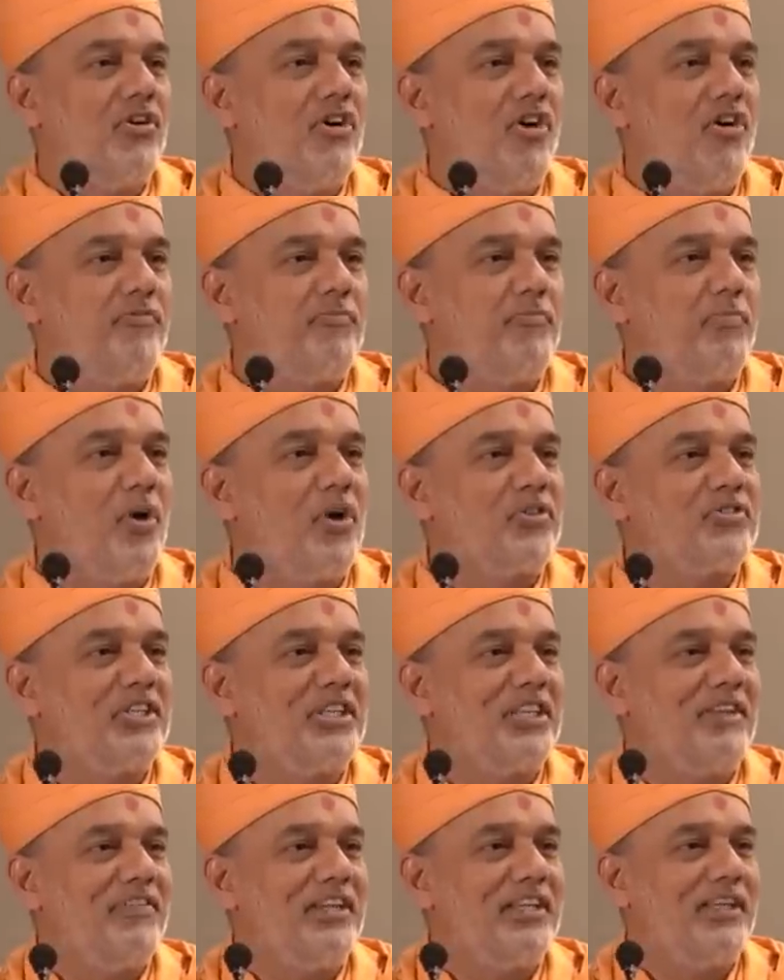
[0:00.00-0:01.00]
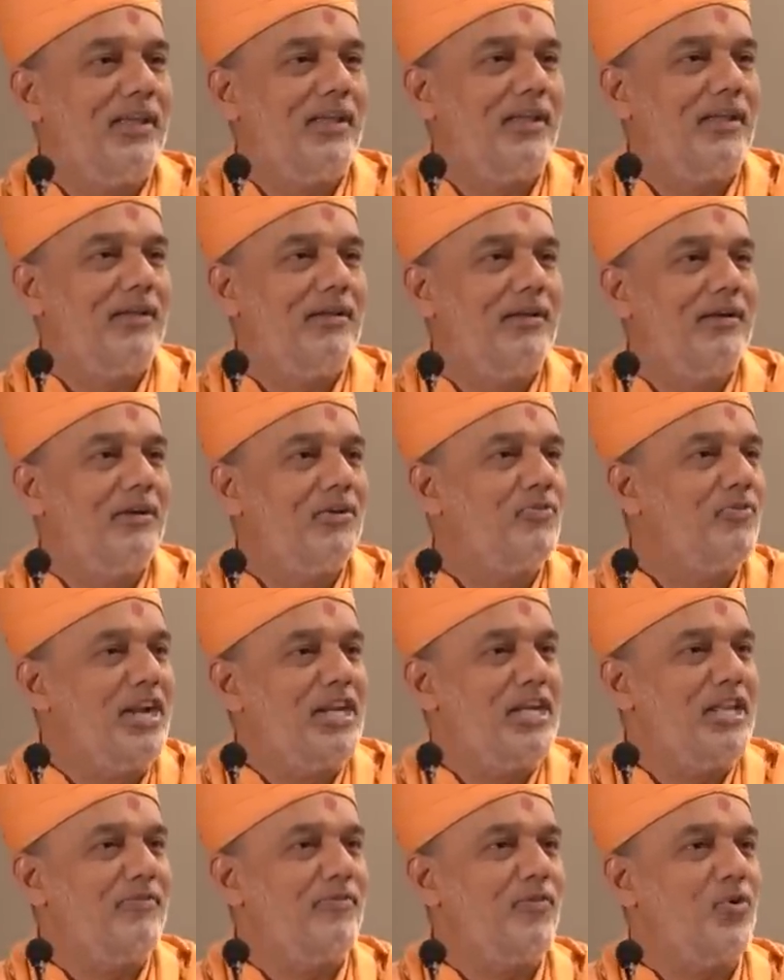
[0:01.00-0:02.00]
of positivity
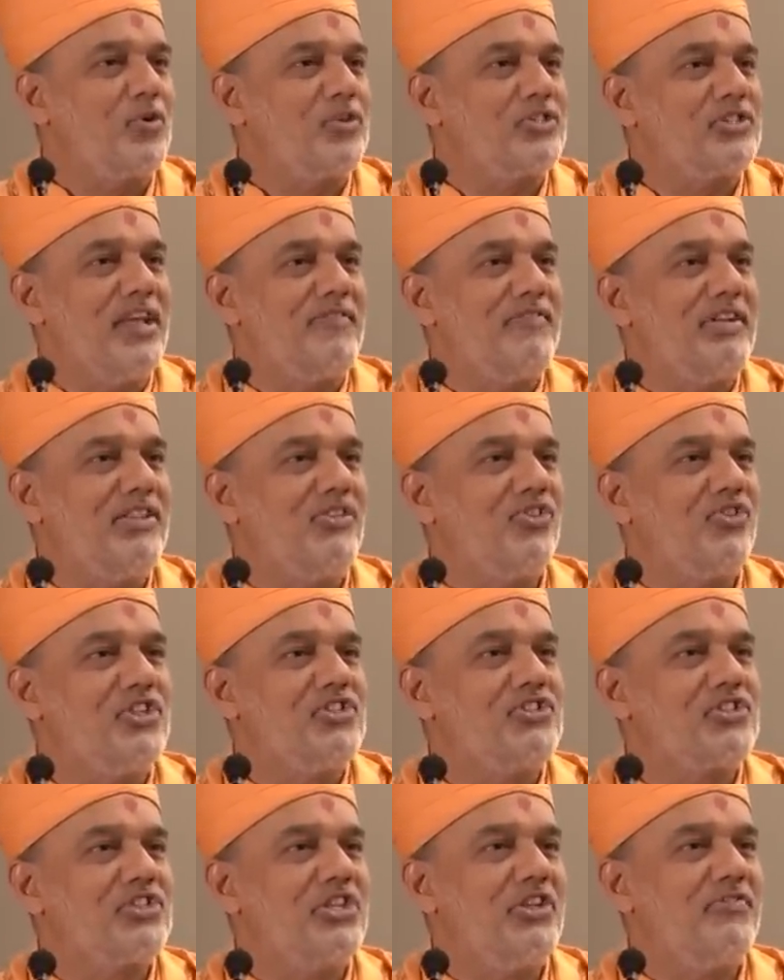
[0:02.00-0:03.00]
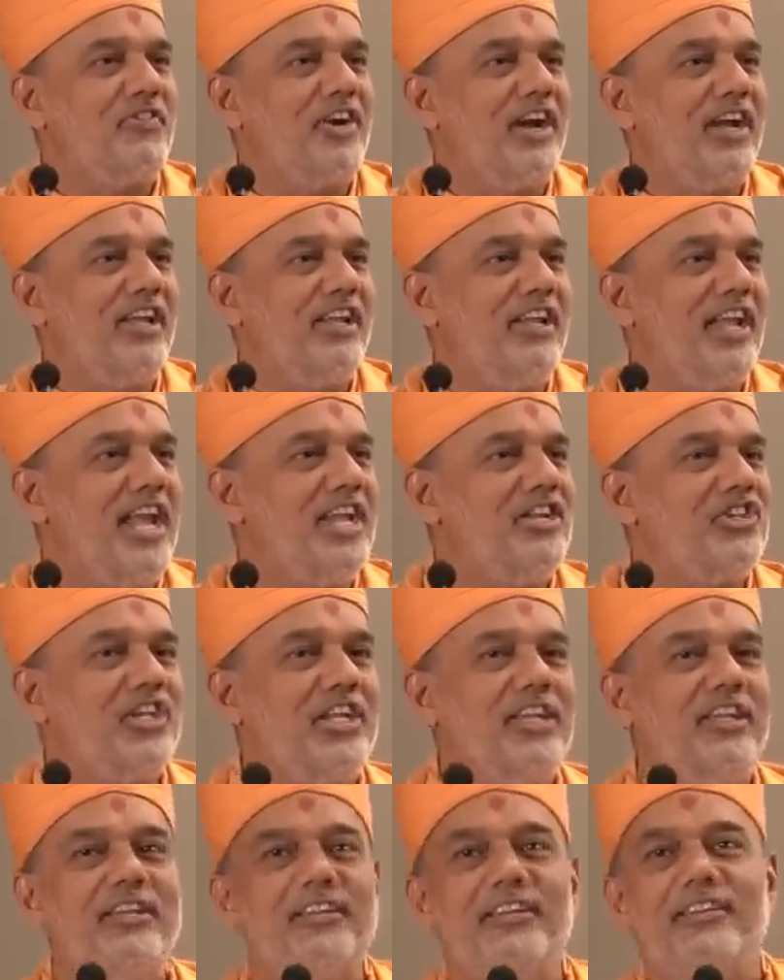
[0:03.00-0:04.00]
24 7, 365,
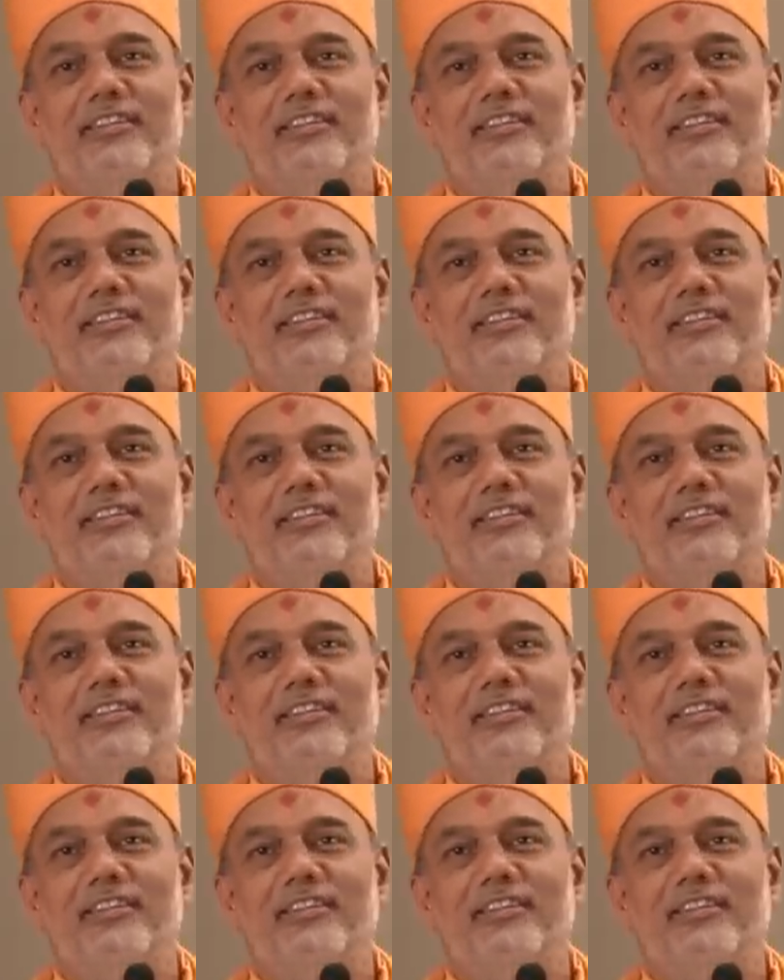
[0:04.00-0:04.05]
80.